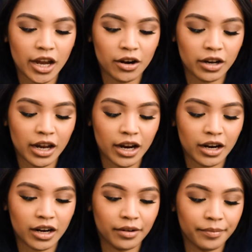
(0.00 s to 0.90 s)
Hair
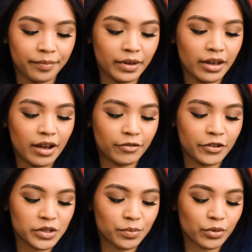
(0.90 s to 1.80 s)
Care
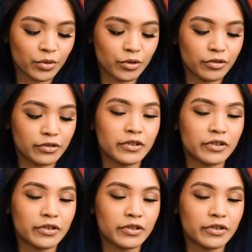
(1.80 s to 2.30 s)
Frizz Proof